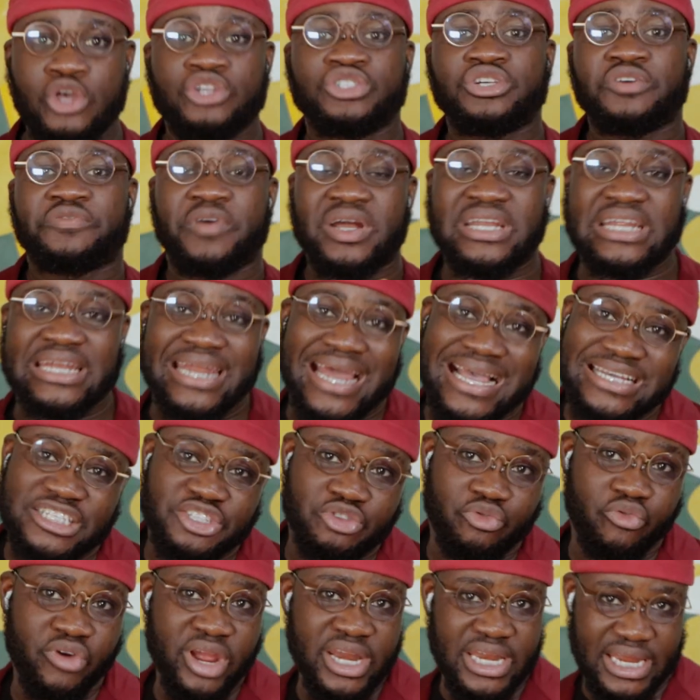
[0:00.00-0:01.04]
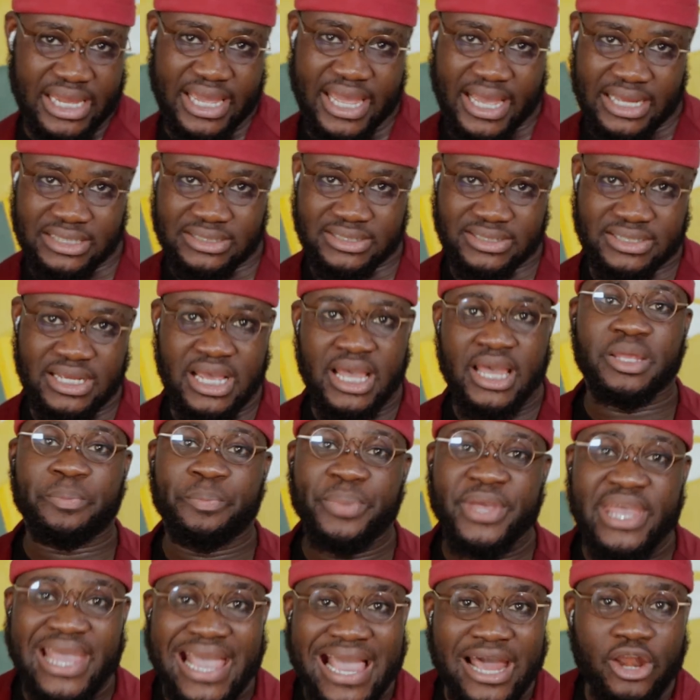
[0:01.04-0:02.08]
So for the next 3 decades, the
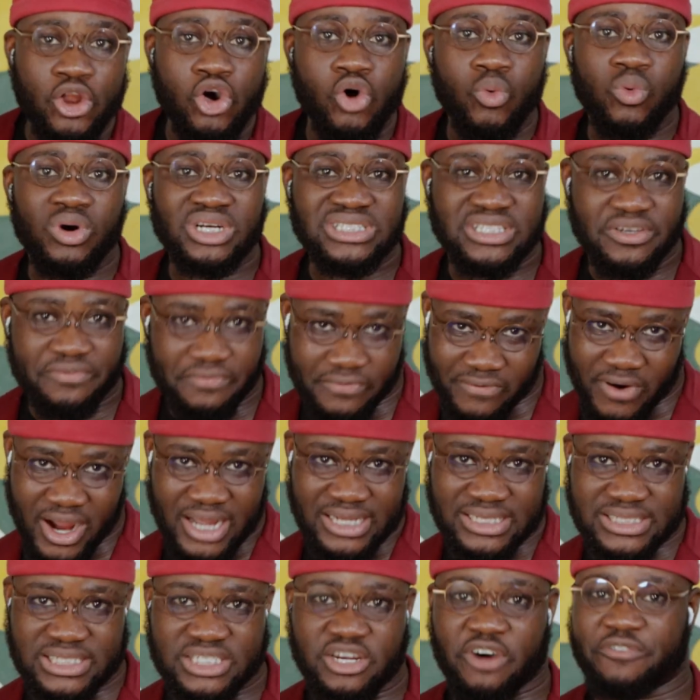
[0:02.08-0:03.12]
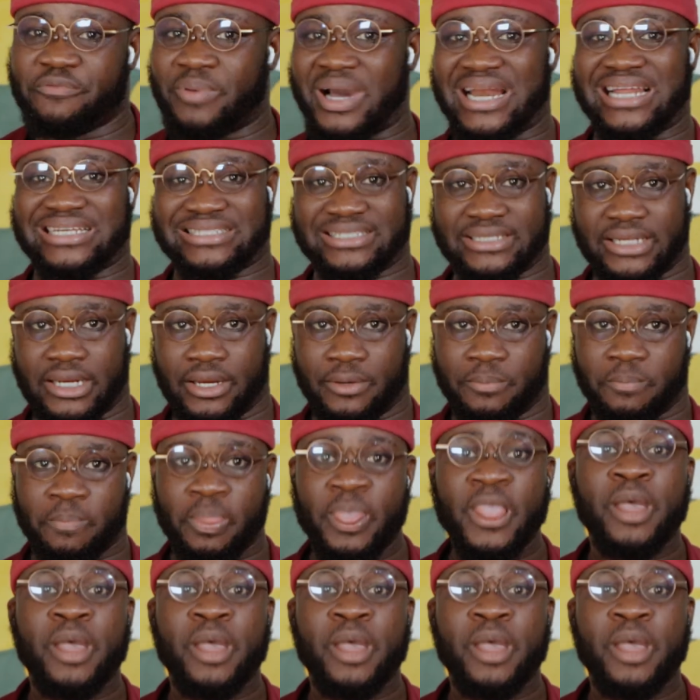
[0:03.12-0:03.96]
PLO was the voice of Palestine.